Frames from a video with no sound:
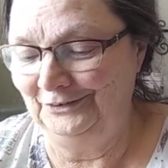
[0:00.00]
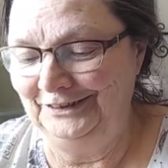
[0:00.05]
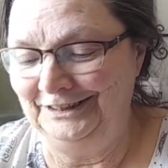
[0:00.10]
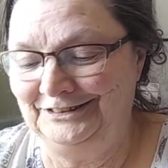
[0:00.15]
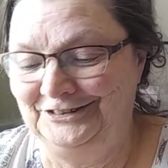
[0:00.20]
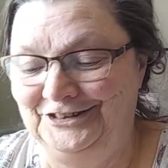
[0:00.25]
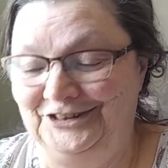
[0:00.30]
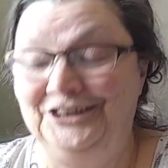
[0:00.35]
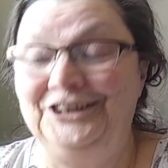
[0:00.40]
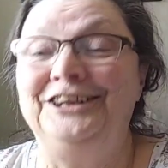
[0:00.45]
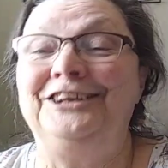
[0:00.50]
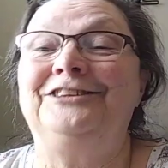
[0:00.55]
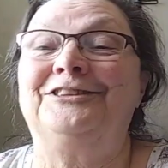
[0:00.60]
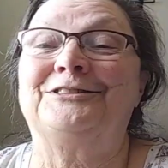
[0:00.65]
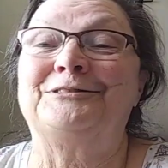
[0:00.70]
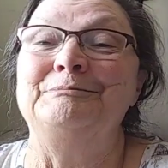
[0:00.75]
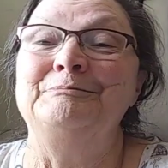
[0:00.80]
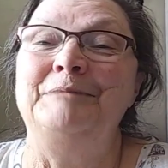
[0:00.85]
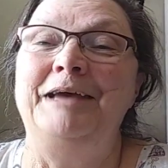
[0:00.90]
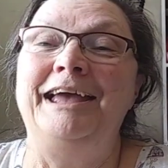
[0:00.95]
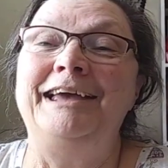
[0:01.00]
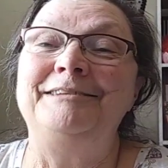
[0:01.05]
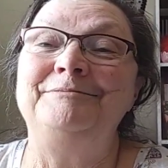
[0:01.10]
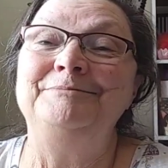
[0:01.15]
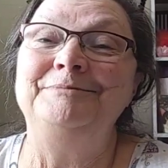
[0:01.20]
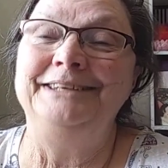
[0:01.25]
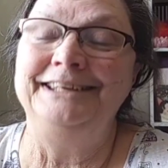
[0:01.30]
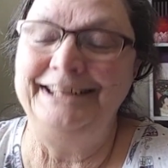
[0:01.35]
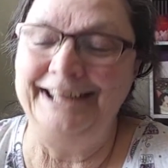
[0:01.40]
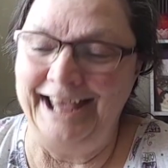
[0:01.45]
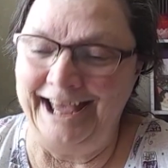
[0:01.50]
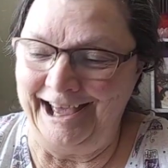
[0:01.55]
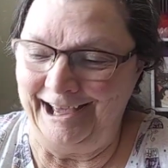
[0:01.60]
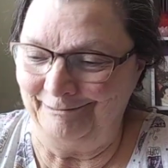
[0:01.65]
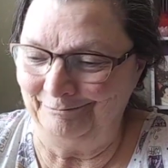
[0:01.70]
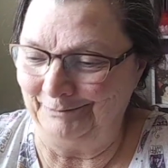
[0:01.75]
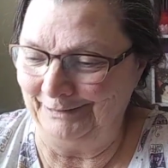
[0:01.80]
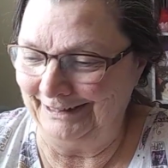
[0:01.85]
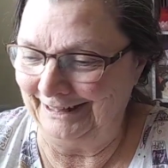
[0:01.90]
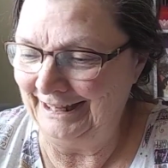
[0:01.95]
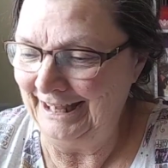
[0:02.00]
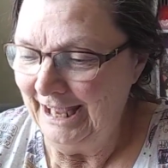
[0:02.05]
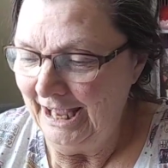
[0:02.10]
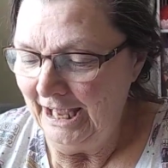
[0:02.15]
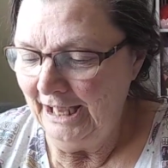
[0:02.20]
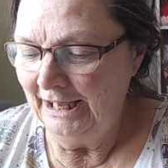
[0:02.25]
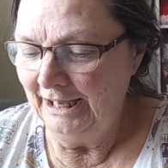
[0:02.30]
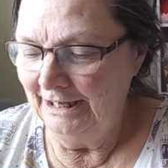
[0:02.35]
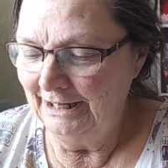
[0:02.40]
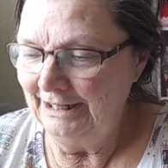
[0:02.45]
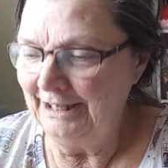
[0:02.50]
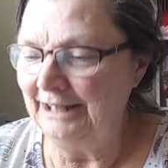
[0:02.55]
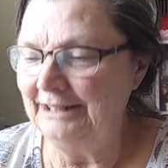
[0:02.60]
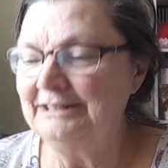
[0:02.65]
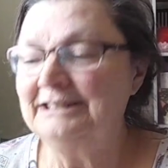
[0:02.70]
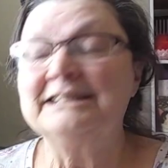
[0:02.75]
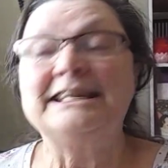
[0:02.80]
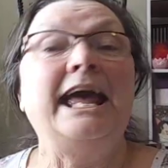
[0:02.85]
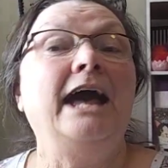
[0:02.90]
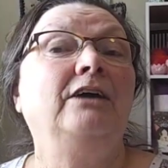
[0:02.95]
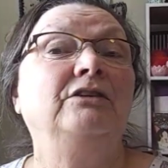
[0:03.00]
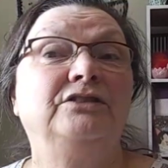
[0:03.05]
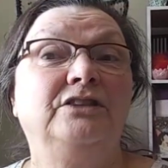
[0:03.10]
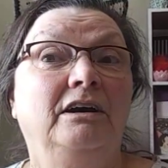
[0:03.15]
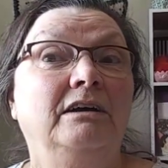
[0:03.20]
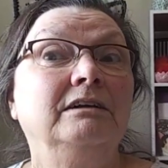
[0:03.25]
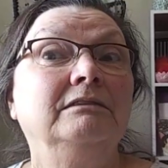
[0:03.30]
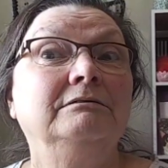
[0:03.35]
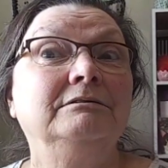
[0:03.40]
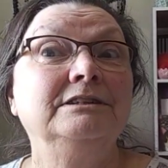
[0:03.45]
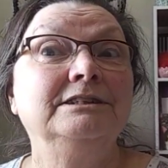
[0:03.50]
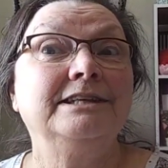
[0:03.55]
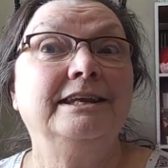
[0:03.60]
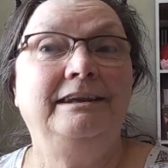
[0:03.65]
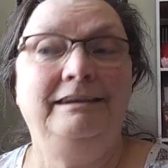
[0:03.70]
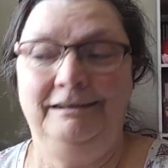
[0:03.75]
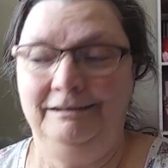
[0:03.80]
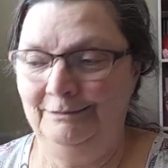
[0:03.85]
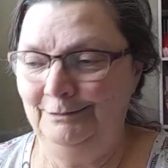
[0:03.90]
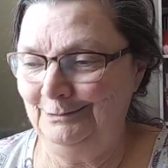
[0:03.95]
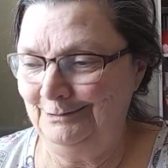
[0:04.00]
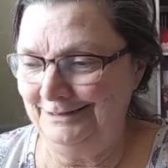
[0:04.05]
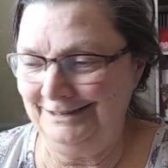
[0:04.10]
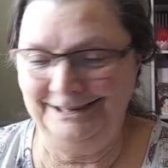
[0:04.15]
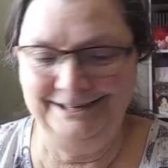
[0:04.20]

It just made me happy. And Scout thought it was cute.